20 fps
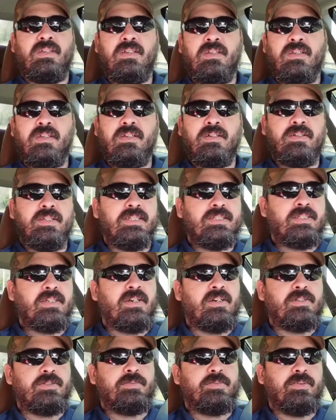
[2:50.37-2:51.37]
You know, this
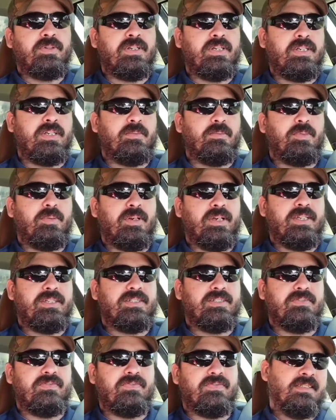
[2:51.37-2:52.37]
car is pretty
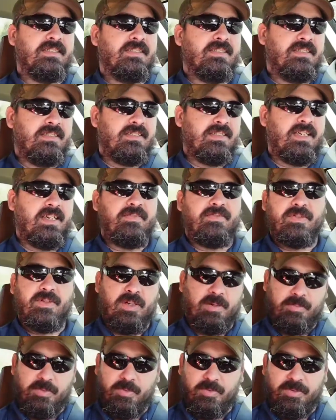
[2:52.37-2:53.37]
impressive.
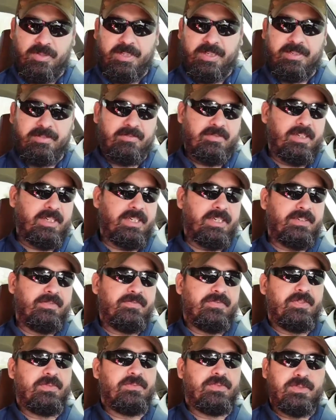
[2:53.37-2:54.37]
I'm going to get rent
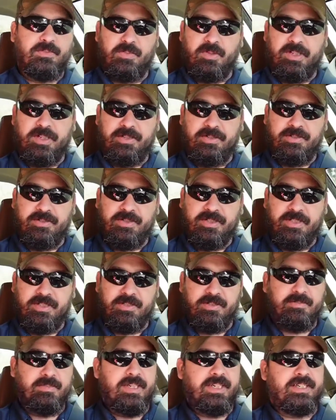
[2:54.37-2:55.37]
from some renters, and
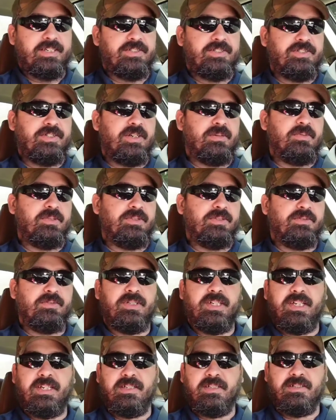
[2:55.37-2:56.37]
they're making sure I'm on the
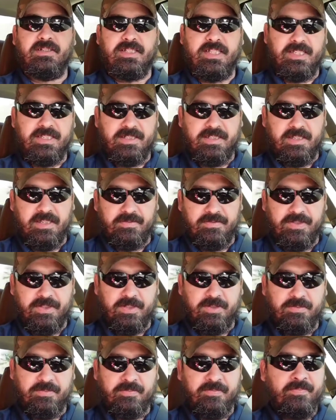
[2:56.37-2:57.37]
way and all that stuff.
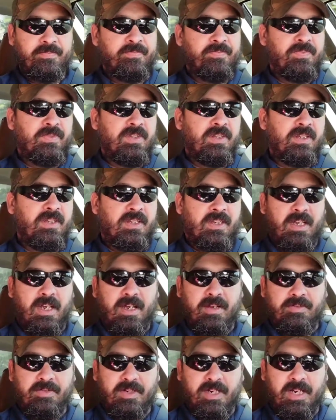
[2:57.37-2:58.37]
So
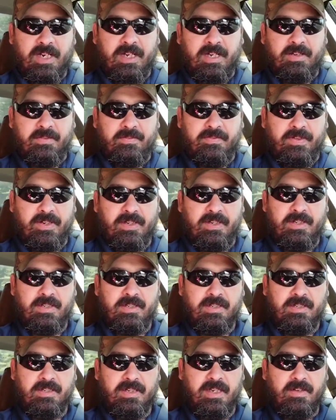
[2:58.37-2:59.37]
I've
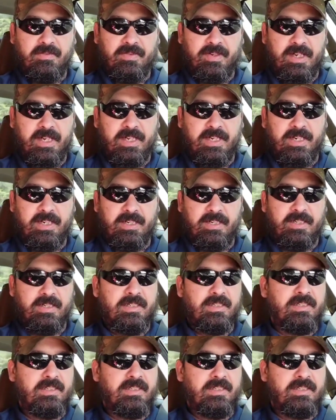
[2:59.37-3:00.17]
got a